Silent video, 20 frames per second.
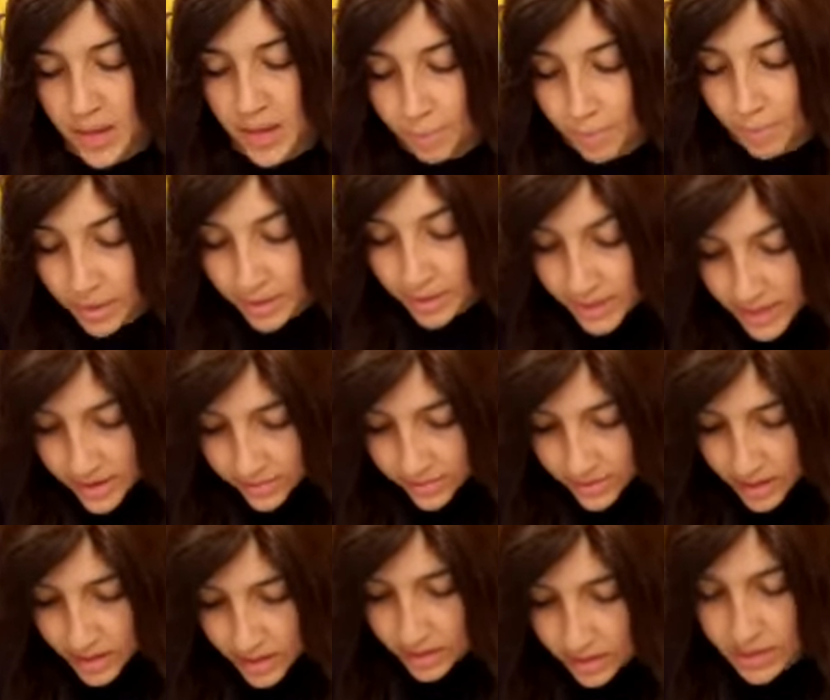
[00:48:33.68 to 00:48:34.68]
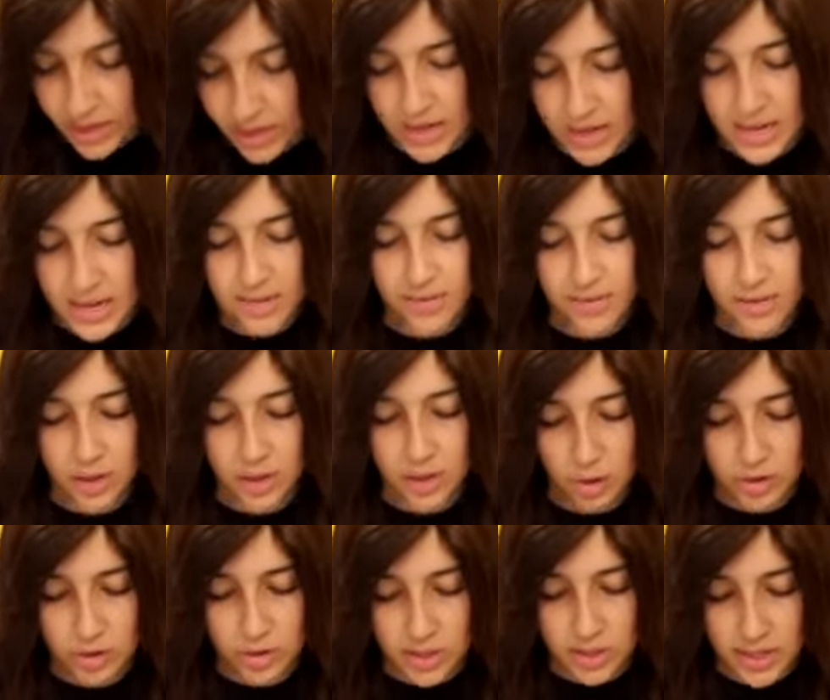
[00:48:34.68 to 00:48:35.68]
believing that even
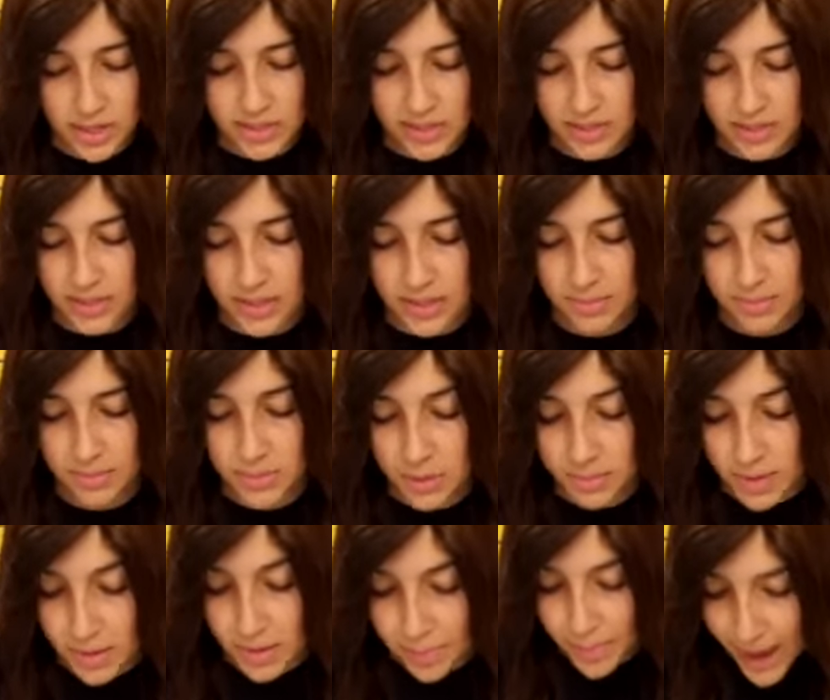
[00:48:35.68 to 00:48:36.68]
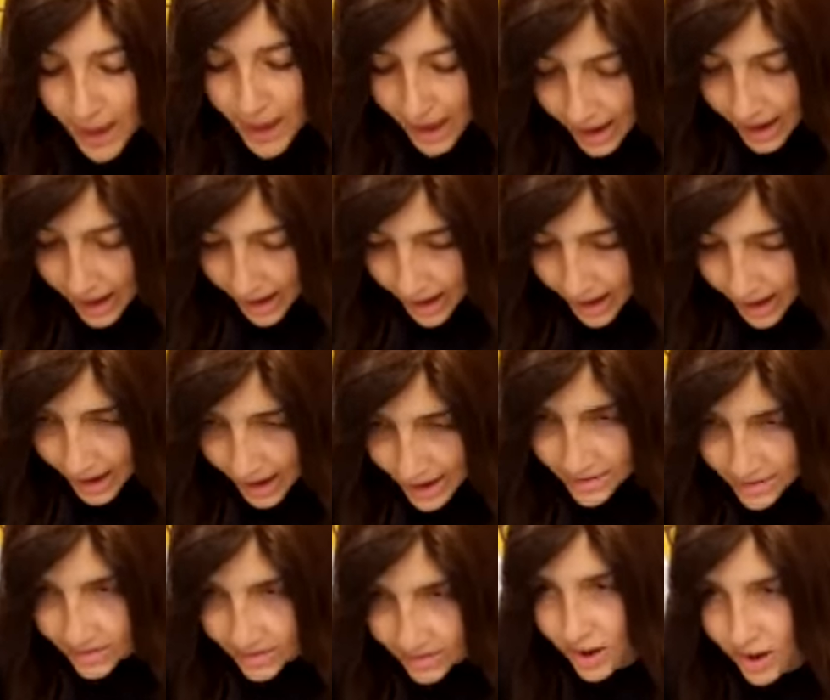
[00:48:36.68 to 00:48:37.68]
those things that seem to be
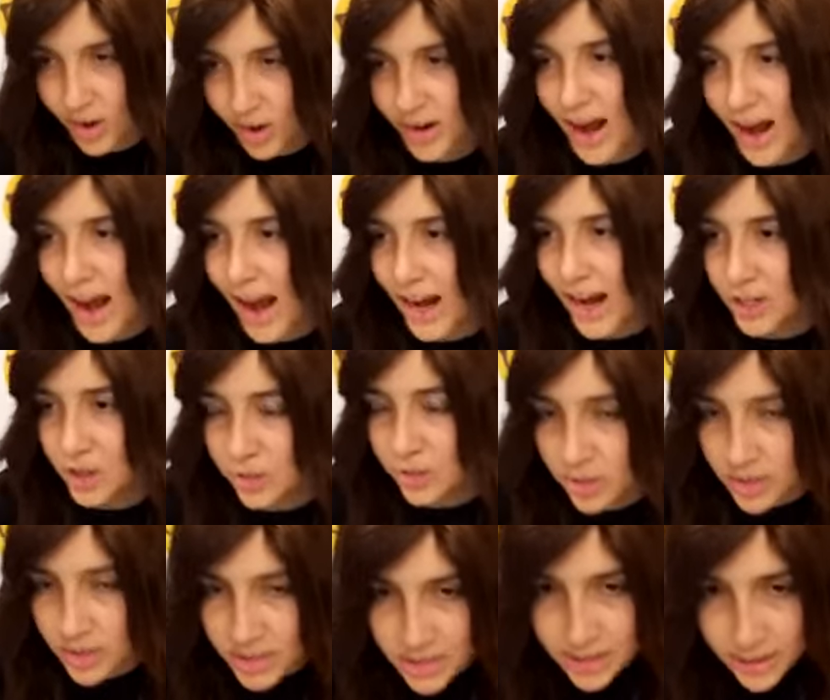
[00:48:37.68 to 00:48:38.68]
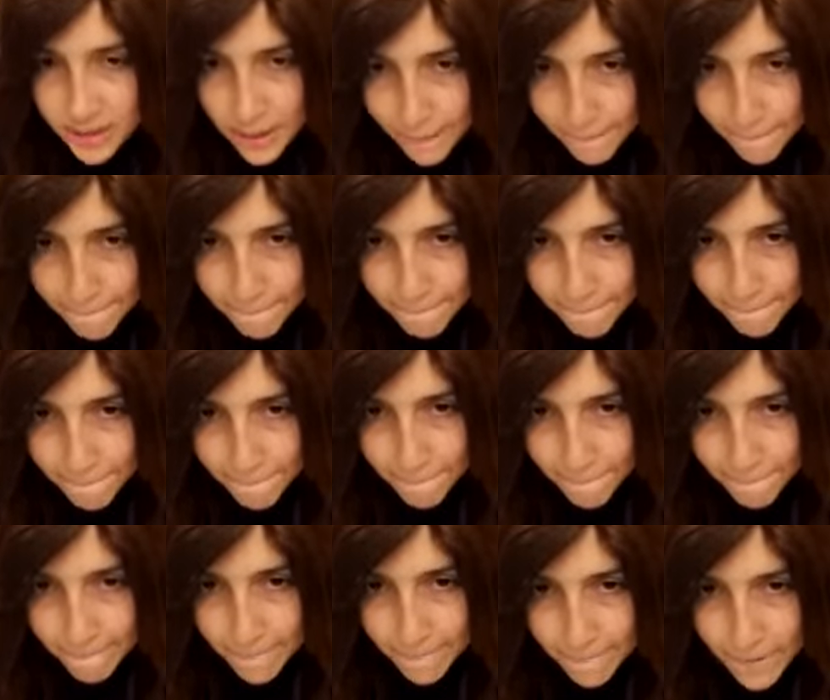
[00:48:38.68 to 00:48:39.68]
bad are actually
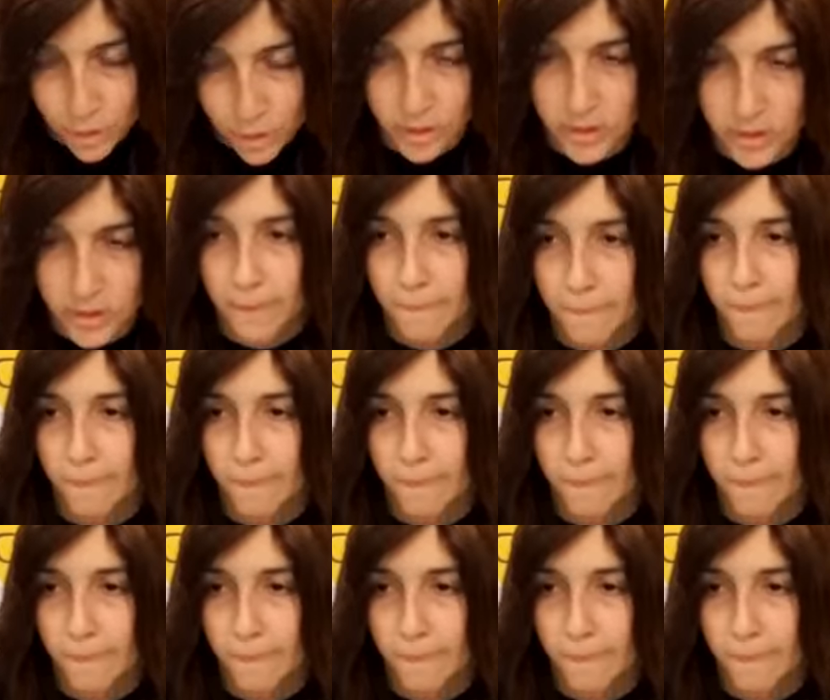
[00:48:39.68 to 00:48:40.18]
good,